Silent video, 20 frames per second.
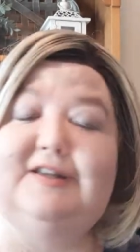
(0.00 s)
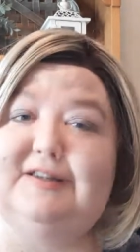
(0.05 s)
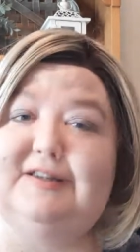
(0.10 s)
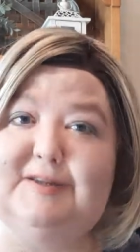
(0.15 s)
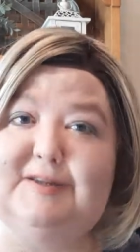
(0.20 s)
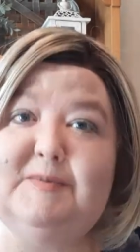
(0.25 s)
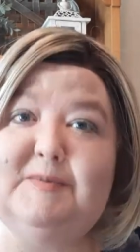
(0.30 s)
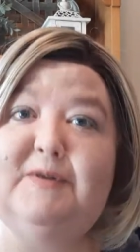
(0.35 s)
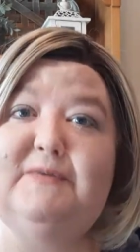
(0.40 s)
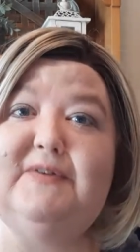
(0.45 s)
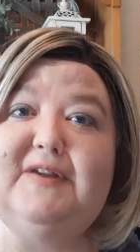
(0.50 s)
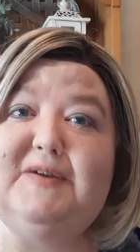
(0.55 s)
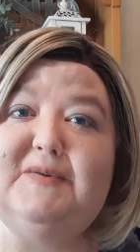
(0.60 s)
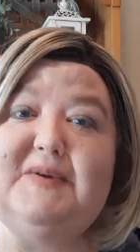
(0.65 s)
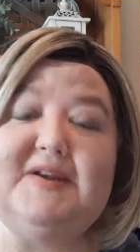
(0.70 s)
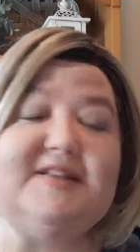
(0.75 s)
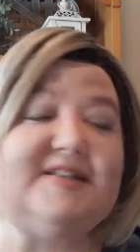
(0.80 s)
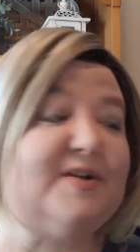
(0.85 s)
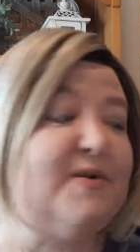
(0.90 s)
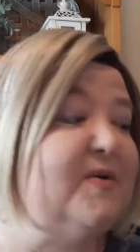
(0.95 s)
the movie
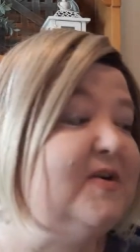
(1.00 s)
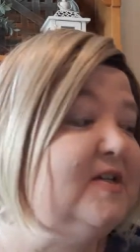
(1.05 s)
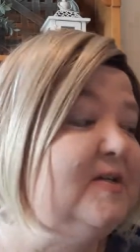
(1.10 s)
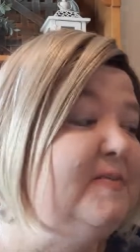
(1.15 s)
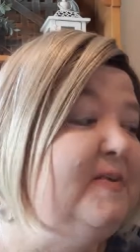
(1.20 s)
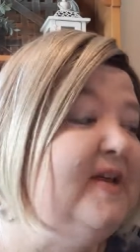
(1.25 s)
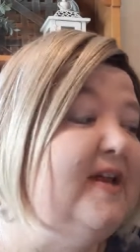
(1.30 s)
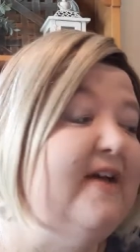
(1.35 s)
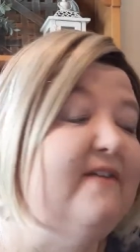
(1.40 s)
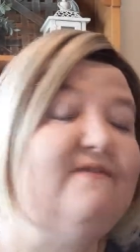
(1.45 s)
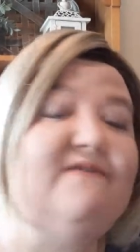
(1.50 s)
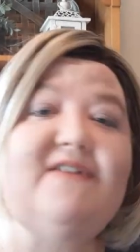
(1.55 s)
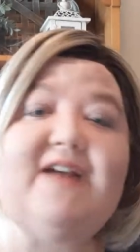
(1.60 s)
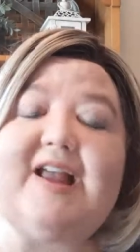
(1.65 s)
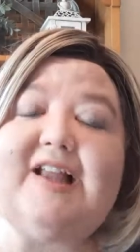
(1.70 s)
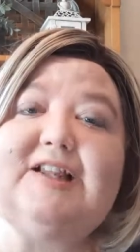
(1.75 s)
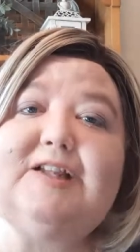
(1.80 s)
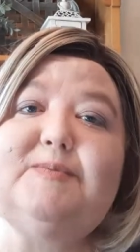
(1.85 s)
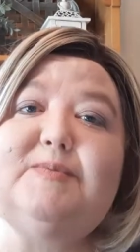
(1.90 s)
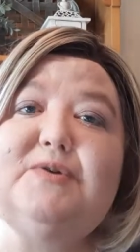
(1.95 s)
is going to be
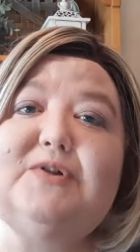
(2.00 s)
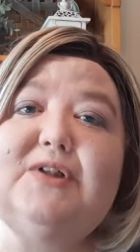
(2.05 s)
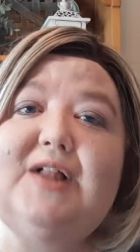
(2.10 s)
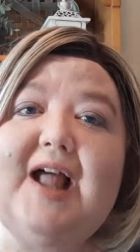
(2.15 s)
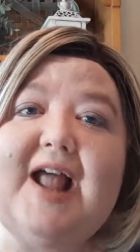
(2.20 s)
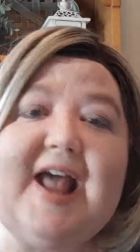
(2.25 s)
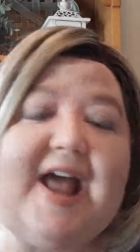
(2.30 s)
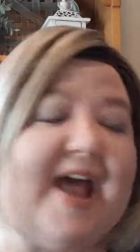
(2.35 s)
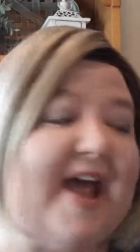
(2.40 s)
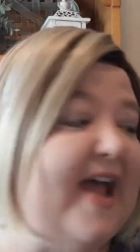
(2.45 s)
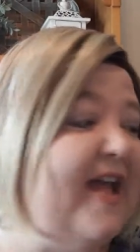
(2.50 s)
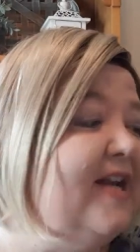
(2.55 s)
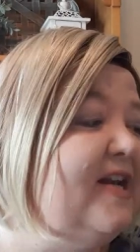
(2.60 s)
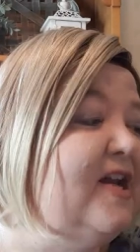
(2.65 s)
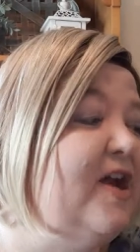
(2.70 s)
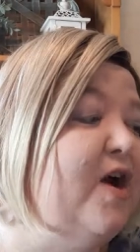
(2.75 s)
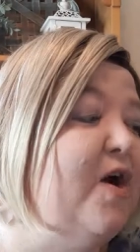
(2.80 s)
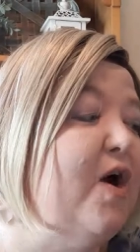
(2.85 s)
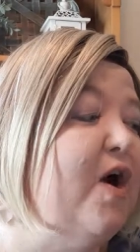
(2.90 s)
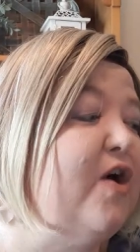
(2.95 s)
available at
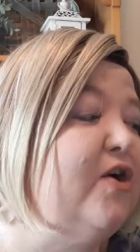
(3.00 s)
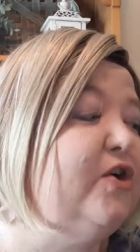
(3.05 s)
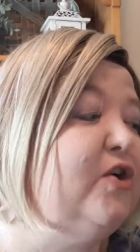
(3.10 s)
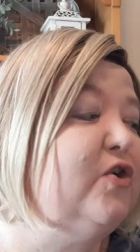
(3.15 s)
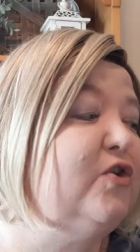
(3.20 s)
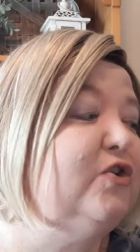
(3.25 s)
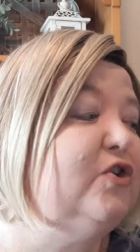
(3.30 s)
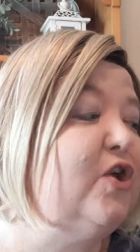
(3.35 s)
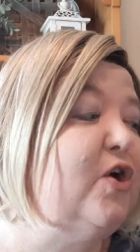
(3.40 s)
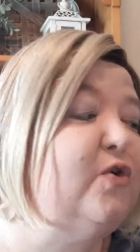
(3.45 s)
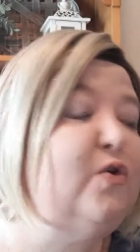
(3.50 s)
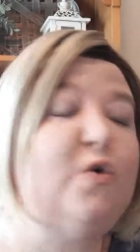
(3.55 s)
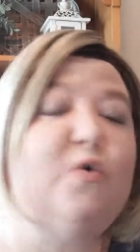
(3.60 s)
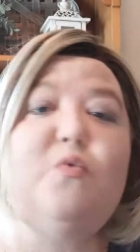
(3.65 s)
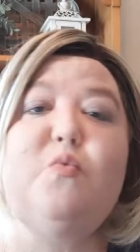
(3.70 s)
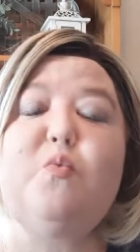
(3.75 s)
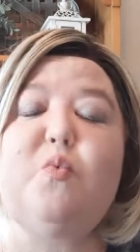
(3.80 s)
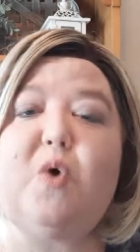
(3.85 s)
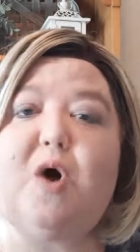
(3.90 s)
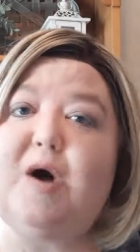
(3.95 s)
your
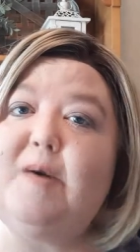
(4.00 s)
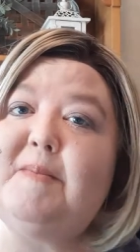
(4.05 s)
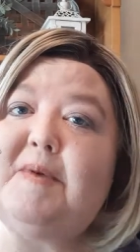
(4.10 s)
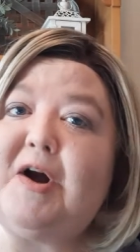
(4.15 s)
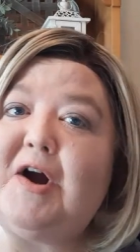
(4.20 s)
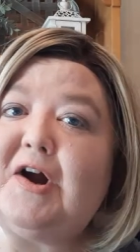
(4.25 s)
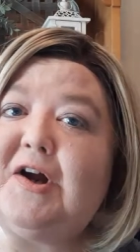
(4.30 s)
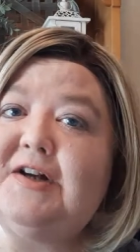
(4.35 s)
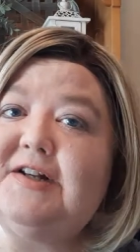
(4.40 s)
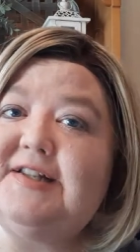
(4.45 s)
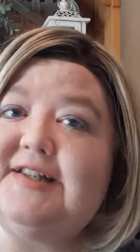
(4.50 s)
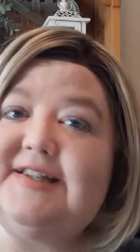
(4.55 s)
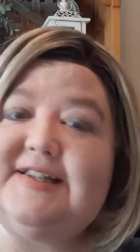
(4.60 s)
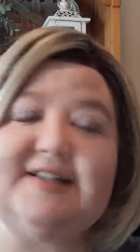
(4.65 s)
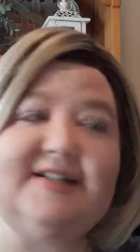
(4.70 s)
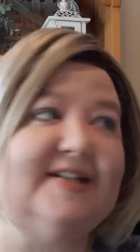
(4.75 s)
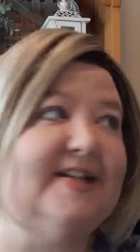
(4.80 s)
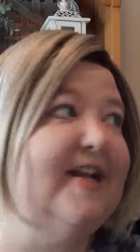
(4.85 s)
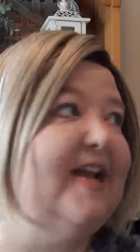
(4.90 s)
local Walmart